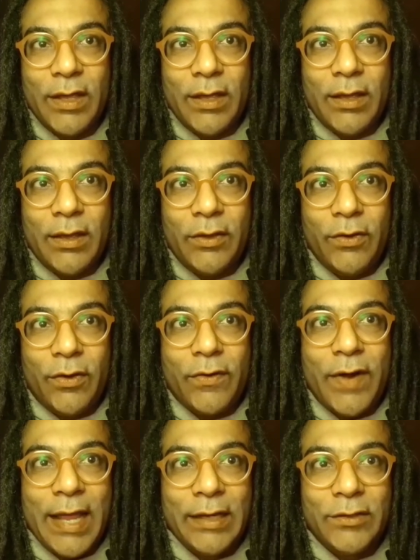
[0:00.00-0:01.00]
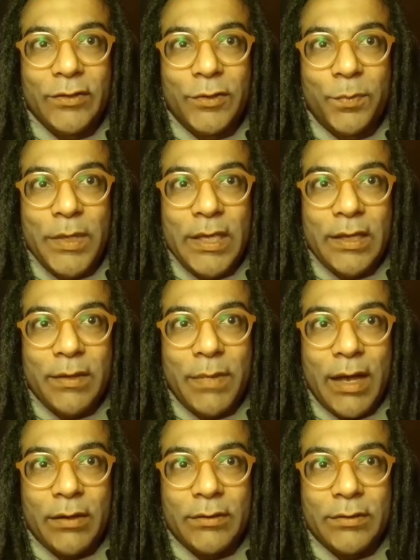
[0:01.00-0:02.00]
your right to speak
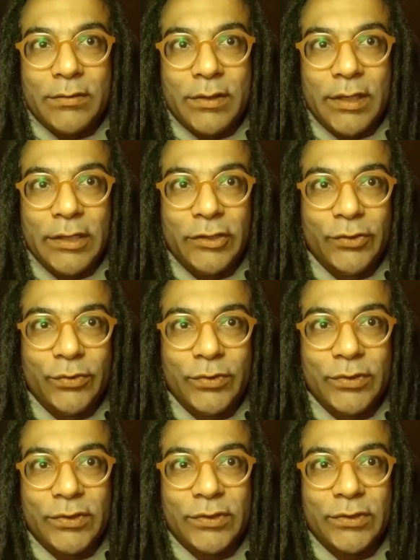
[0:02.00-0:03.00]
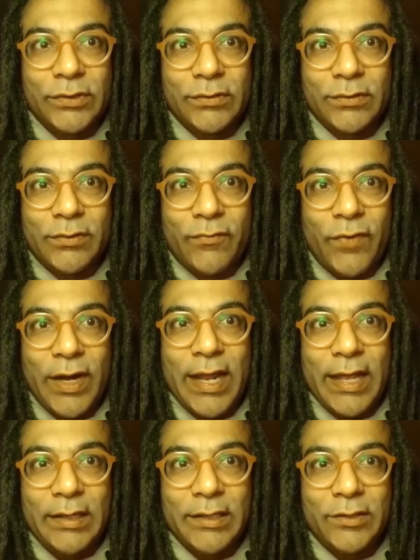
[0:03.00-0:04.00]
about issues
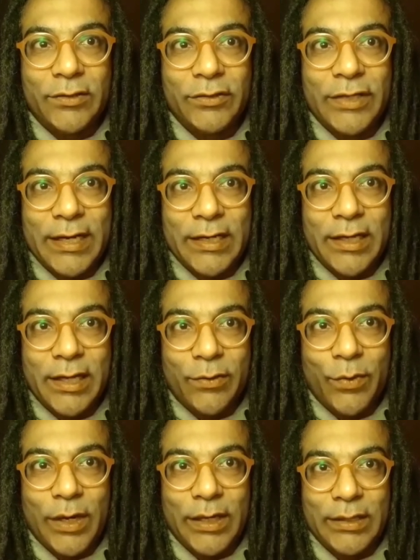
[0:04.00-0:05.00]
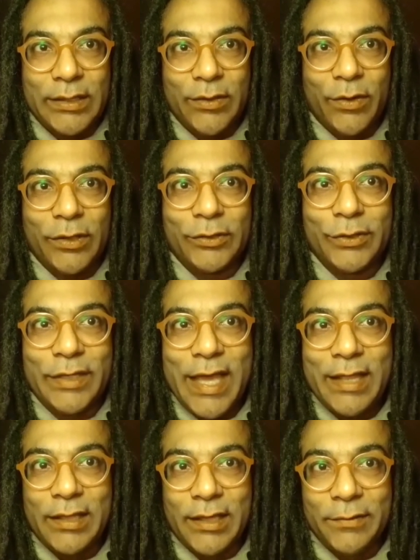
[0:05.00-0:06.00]
related to gender equality
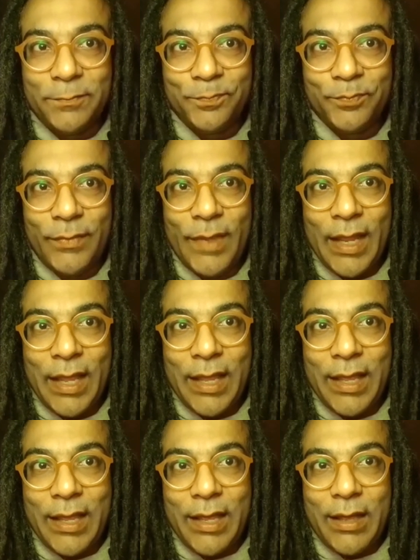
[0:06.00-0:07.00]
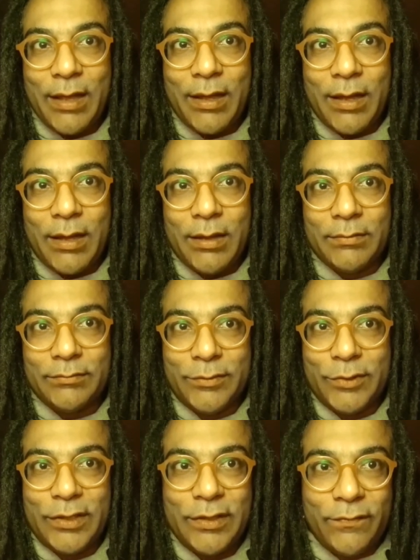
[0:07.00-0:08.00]
altogether,
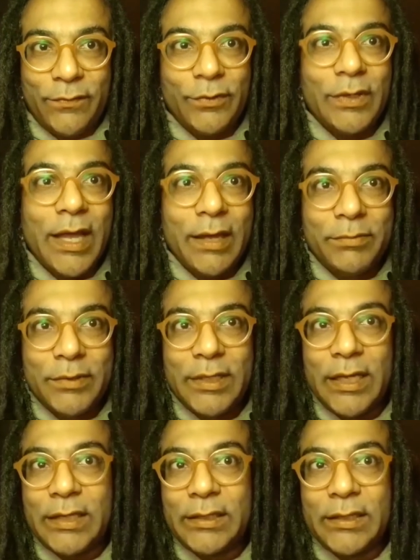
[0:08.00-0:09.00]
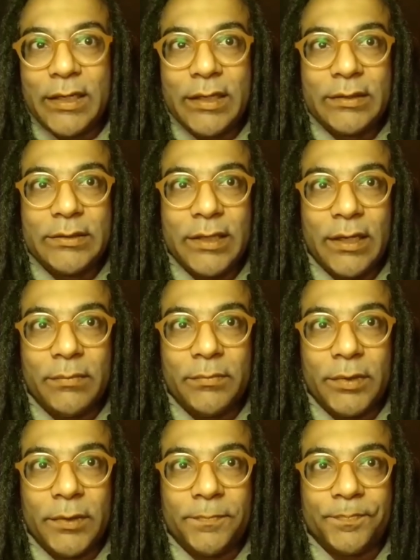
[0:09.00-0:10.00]
to give you a hypothetical example.